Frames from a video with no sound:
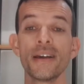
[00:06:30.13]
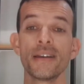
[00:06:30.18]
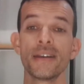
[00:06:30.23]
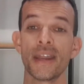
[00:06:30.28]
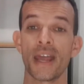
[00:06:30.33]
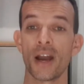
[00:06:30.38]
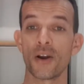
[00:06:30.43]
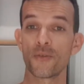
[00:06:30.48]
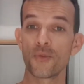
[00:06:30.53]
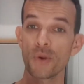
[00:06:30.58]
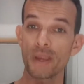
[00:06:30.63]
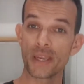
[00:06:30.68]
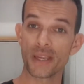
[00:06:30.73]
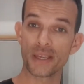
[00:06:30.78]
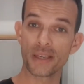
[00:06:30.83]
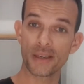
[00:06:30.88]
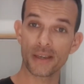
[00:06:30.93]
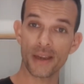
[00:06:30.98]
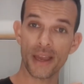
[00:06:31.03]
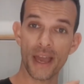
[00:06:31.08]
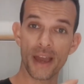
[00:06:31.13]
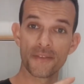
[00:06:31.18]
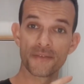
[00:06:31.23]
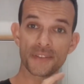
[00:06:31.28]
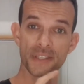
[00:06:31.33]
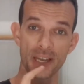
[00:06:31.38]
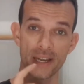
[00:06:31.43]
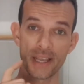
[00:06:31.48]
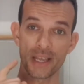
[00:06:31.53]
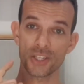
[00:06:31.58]
Now, if we have
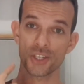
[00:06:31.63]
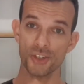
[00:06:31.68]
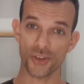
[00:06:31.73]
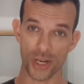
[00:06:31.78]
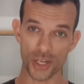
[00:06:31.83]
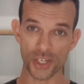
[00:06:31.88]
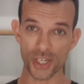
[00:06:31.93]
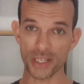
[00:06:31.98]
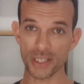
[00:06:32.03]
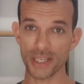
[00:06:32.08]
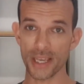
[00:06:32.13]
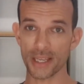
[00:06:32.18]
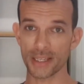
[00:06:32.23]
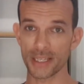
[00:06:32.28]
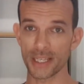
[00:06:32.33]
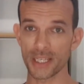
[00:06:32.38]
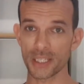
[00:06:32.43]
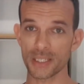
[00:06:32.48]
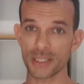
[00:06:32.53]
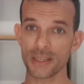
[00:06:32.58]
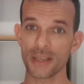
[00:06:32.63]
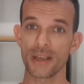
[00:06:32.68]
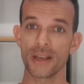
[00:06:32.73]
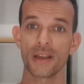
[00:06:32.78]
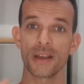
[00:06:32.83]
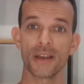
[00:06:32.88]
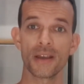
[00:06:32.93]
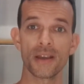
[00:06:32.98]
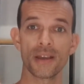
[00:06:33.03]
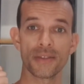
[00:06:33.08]
done our stretching techniques
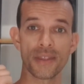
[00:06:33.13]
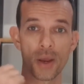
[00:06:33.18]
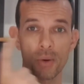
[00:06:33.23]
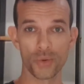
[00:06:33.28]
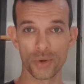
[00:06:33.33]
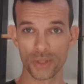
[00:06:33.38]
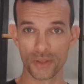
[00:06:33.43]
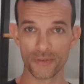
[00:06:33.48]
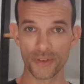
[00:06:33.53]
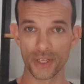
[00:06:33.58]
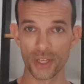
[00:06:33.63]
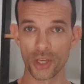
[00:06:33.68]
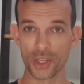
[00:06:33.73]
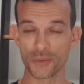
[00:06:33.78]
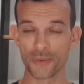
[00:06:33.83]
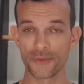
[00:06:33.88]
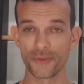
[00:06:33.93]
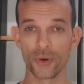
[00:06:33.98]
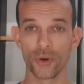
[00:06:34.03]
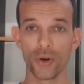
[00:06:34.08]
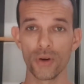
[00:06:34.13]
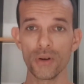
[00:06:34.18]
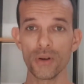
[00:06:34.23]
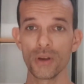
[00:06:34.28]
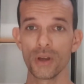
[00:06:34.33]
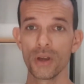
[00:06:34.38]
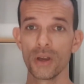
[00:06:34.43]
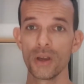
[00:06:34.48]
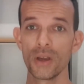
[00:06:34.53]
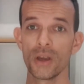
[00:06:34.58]
that were in the videos before,
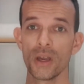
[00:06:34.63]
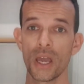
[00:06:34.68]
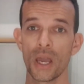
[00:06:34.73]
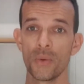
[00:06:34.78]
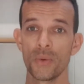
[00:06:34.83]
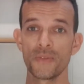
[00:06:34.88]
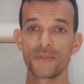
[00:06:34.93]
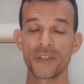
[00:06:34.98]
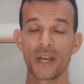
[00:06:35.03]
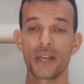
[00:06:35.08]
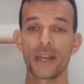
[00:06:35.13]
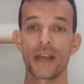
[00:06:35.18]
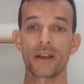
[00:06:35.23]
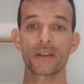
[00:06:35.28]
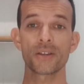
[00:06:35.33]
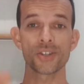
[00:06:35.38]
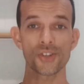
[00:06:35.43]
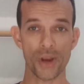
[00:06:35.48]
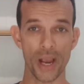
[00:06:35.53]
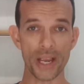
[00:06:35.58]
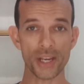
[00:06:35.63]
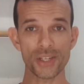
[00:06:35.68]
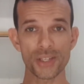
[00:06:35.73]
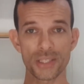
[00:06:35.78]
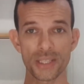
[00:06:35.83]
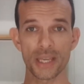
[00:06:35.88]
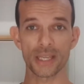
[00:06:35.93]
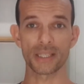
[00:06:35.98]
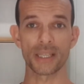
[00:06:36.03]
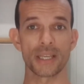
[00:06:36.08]
and we've done our contraction
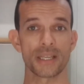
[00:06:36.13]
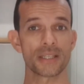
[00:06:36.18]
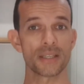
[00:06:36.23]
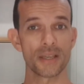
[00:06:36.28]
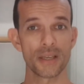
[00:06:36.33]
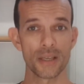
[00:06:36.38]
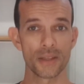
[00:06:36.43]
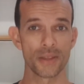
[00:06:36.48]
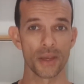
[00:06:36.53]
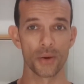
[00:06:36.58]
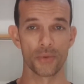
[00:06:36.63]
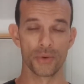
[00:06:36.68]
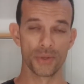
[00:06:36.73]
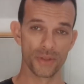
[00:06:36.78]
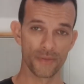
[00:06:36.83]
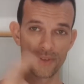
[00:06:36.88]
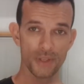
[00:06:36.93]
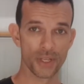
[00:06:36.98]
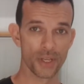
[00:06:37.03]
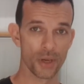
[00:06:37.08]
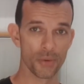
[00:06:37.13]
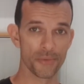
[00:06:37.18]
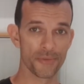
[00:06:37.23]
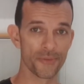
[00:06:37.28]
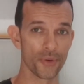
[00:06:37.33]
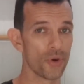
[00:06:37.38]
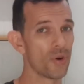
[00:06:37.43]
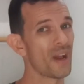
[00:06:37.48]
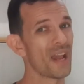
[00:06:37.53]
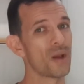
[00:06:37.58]
techniques that were in the video
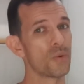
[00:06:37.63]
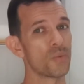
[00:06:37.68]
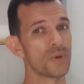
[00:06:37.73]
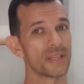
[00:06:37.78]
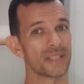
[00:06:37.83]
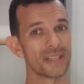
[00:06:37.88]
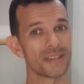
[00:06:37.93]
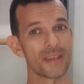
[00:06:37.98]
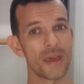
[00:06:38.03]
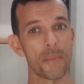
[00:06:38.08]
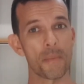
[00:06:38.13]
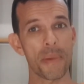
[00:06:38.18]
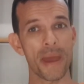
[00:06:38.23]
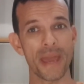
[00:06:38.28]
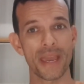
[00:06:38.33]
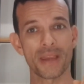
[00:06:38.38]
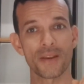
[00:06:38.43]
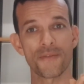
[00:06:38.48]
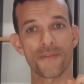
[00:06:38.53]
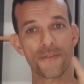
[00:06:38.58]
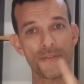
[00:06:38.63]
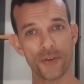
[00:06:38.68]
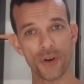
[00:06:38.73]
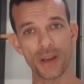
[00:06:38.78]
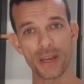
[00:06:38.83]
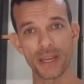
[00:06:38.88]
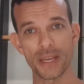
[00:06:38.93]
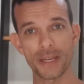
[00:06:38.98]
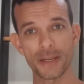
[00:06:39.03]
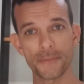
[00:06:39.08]
before, and we did them
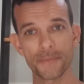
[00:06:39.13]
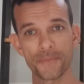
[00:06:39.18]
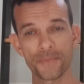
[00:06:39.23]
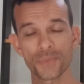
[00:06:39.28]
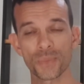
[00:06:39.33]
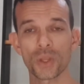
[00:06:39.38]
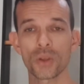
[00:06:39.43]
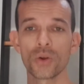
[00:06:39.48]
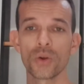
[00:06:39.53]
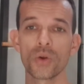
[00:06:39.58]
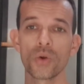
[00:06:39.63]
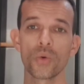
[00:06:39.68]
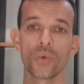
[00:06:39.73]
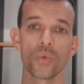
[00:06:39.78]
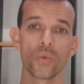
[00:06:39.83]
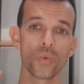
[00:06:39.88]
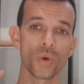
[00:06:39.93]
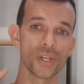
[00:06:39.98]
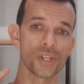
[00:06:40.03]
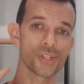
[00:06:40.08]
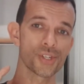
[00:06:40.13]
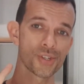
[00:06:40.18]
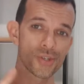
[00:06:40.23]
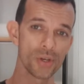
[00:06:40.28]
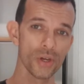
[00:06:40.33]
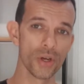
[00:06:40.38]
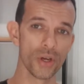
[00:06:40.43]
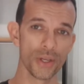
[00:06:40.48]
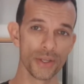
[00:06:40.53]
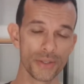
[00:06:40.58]
pain-free, we
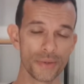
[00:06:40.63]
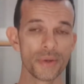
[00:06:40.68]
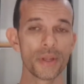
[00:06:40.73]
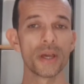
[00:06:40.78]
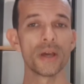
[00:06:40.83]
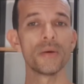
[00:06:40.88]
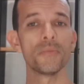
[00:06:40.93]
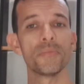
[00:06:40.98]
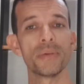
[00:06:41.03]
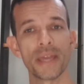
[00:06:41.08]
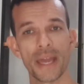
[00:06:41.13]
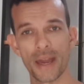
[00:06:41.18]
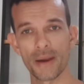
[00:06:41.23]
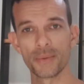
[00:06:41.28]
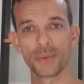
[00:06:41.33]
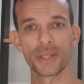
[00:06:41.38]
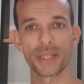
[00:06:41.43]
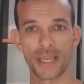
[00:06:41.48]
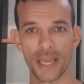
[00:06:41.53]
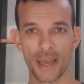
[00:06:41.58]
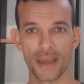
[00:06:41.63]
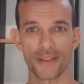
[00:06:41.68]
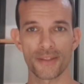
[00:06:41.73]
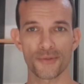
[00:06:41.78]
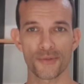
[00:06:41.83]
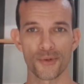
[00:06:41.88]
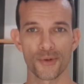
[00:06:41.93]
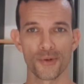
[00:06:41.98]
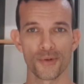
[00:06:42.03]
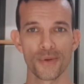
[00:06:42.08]
should be able to get
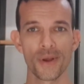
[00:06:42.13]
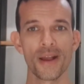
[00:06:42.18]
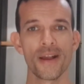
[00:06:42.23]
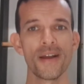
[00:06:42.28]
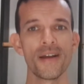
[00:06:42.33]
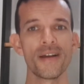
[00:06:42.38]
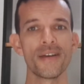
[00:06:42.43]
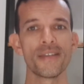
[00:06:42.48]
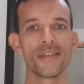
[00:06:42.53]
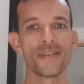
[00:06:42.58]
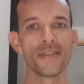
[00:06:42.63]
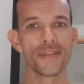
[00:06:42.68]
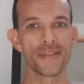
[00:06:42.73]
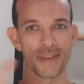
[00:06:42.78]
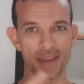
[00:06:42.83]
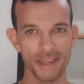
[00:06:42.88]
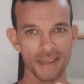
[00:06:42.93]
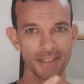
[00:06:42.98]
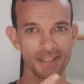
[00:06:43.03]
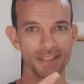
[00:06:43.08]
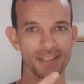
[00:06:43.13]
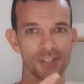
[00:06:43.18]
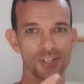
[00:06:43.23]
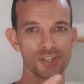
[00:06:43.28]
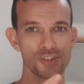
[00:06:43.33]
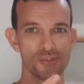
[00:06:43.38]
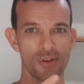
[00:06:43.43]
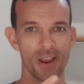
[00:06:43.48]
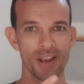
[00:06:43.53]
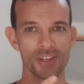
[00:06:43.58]
through these
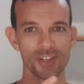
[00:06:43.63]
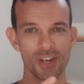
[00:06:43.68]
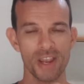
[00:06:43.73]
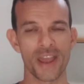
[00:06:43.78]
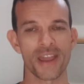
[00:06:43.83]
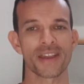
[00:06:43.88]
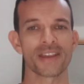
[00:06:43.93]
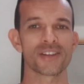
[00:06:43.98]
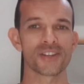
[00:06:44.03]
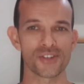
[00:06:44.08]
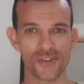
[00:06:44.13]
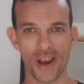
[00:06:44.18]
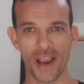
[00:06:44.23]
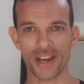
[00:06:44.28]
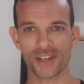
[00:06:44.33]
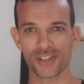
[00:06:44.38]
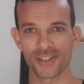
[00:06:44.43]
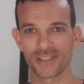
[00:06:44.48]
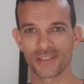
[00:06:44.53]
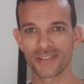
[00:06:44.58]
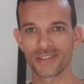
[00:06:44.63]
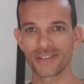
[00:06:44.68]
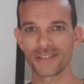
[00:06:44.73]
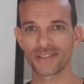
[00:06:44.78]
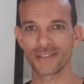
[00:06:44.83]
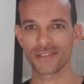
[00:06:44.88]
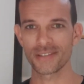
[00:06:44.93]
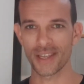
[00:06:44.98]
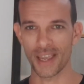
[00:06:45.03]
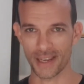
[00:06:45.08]
stretch and contraction
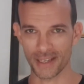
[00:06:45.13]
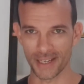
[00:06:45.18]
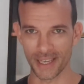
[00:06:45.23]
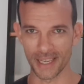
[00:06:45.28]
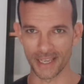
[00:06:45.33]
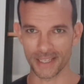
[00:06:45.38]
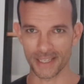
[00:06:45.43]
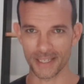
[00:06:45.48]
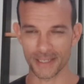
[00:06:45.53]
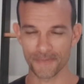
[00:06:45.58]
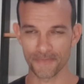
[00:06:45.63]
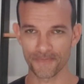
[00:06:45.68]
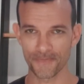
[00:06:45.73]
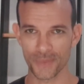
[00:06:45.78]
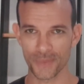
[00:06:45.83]
techniques.